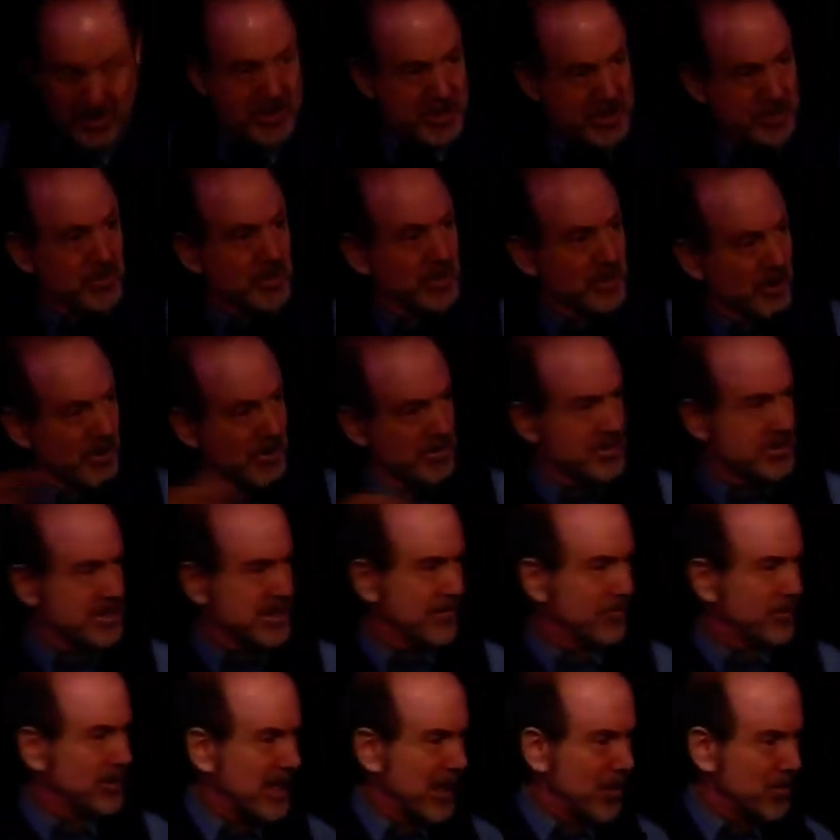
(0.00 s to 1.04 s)
she returned
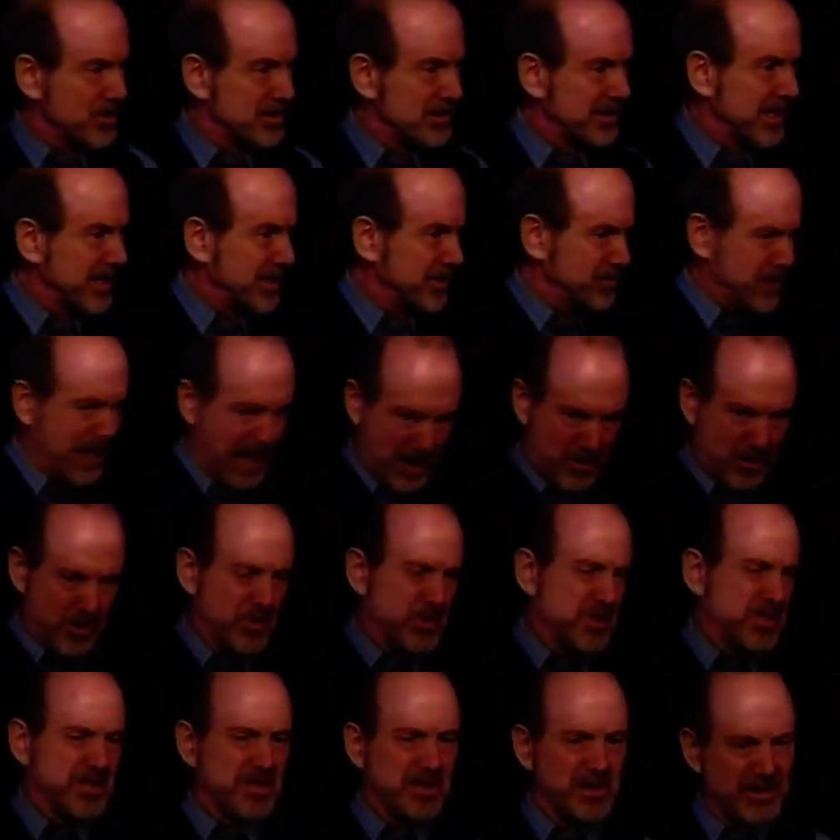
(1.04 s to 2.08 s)
several hours later, and Howie was
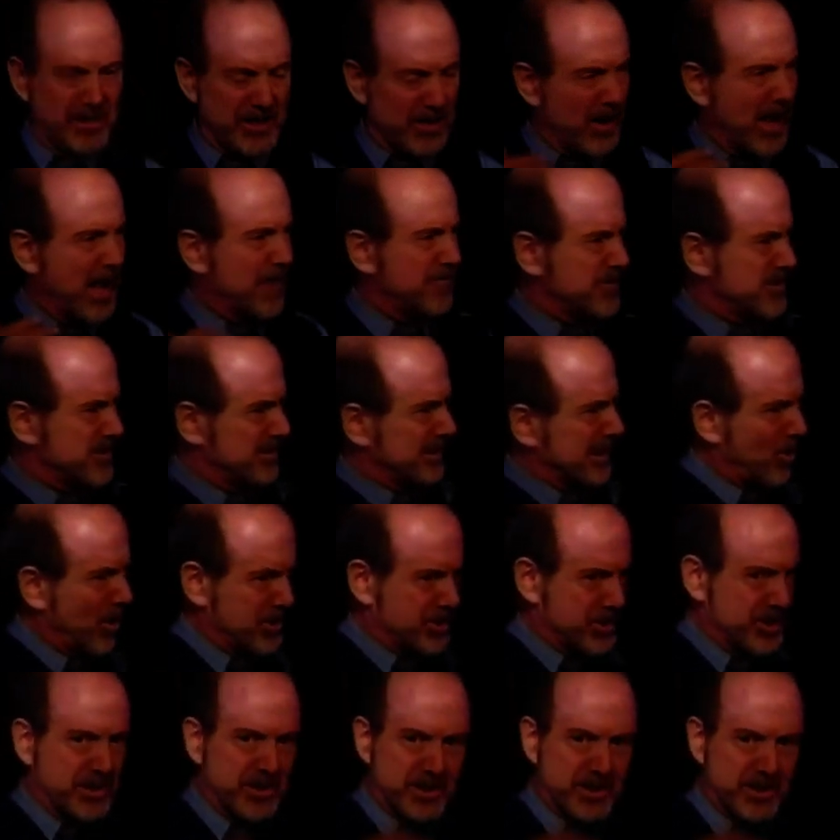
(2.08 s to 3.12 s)
still there, half asleep,
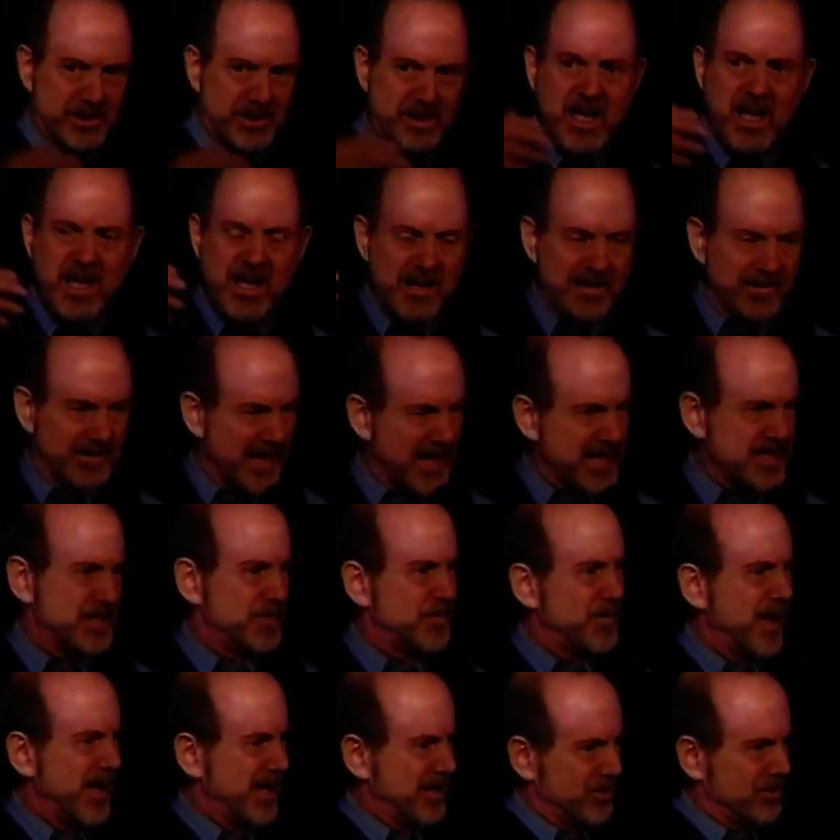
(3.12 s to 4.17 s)
watching the test
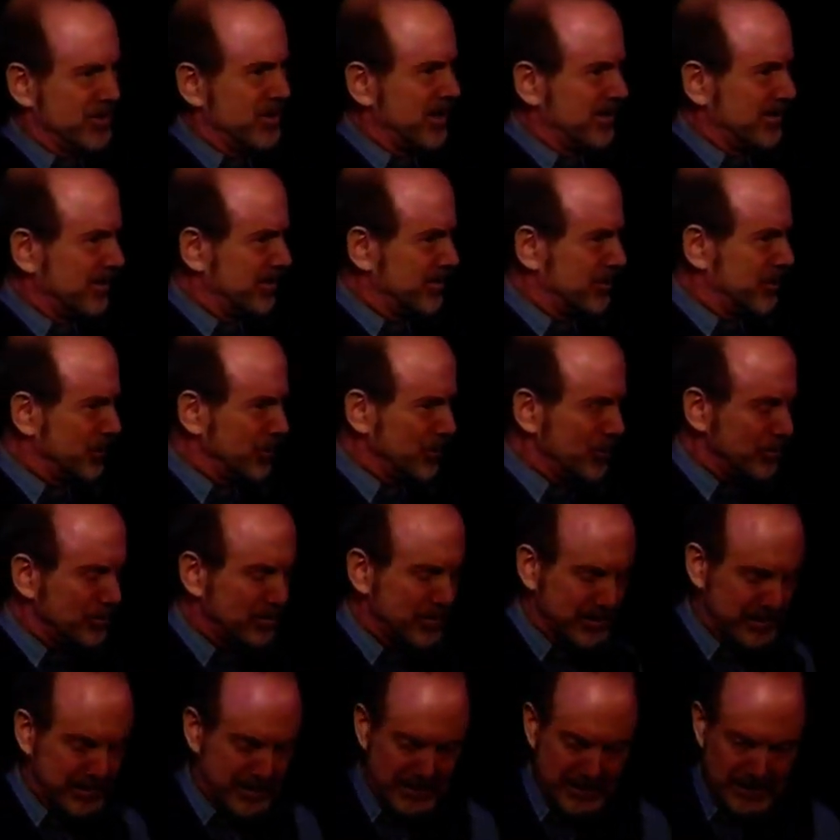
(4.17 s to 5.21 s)
pattern on the tube.
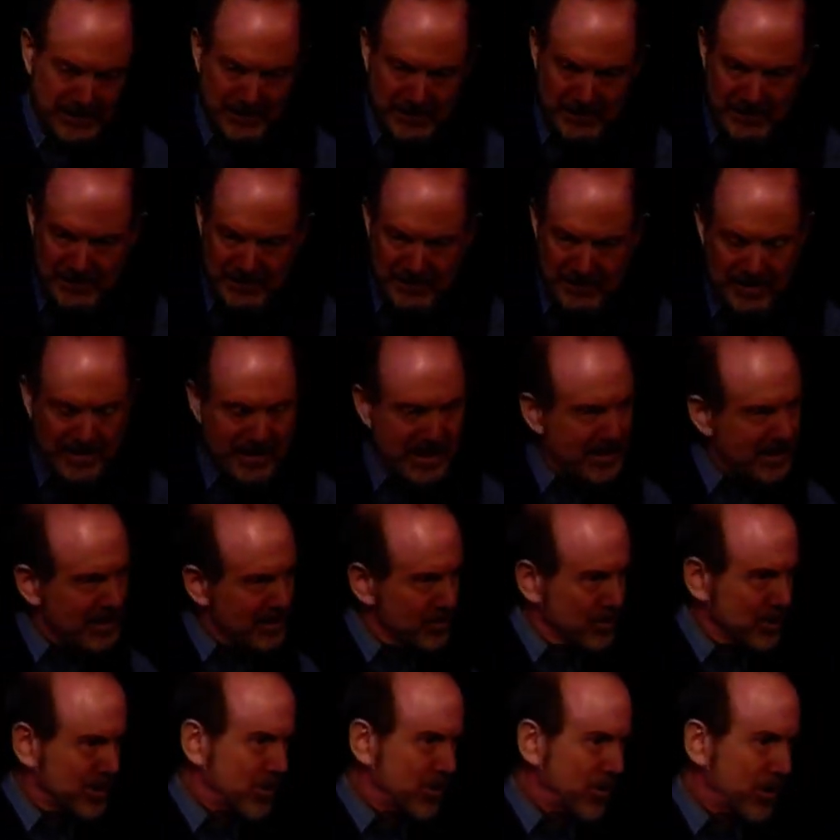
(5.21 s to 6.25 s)
And again he
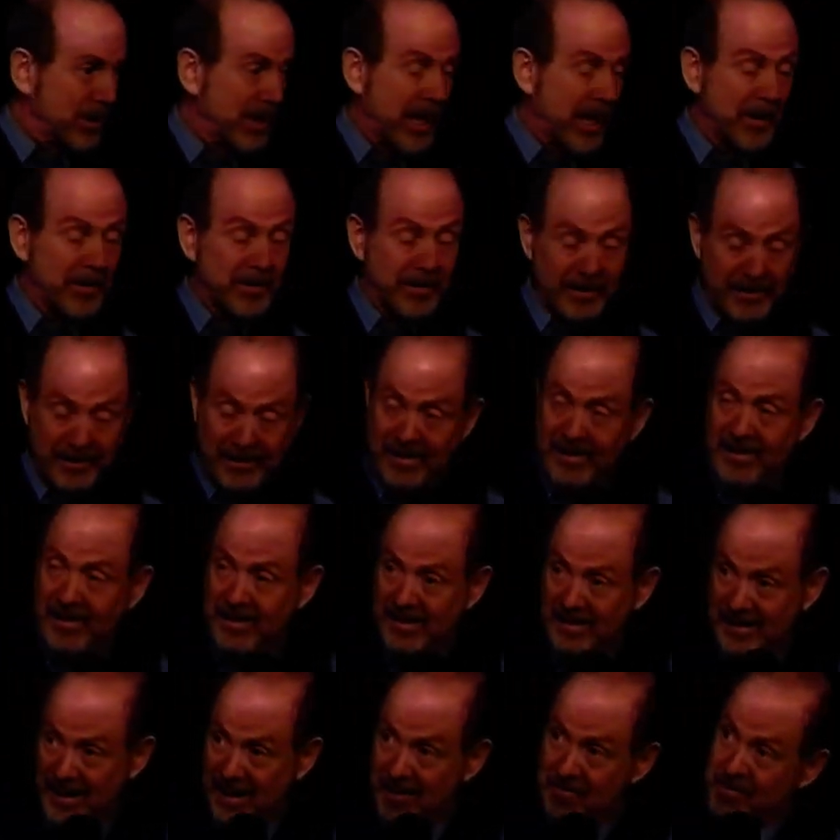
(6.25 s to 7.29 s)
would call out,
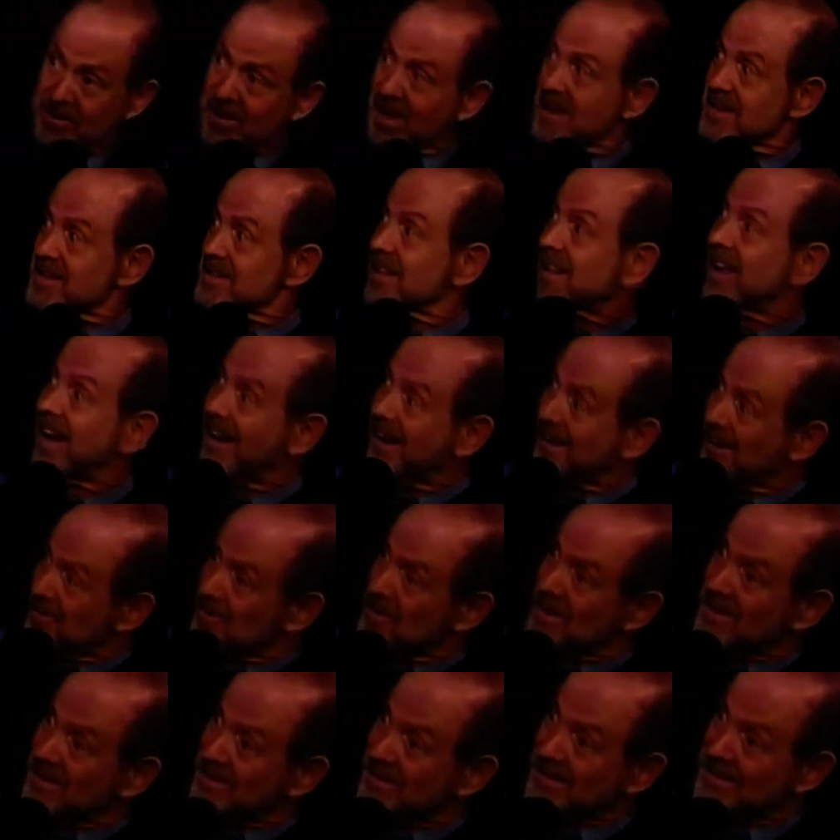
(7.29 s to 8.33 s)
You have a nice time,
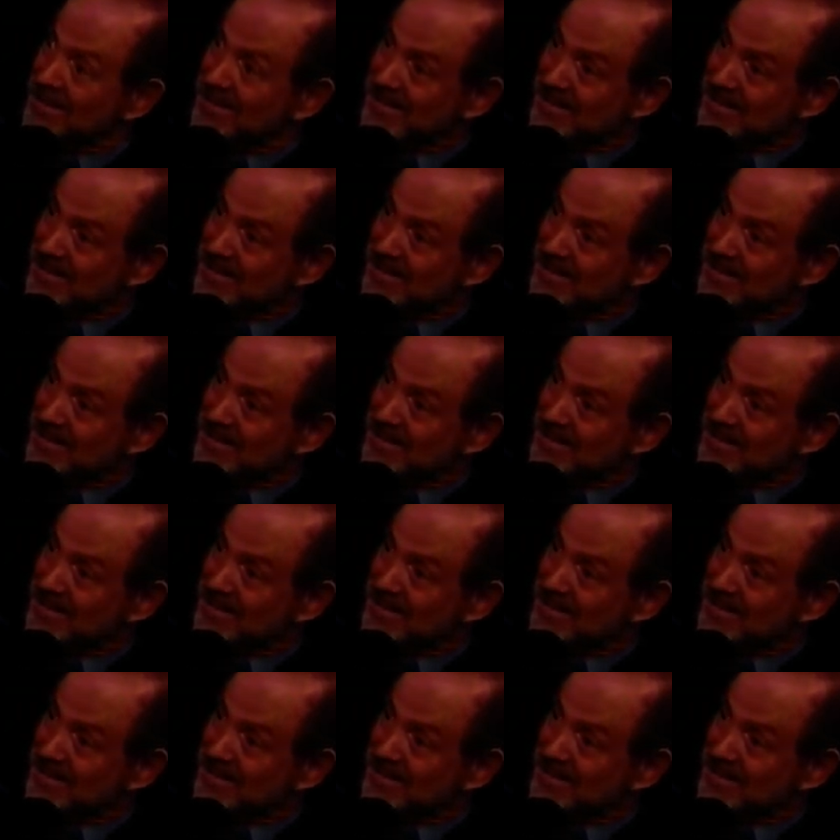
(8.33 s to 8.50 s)
Hildy?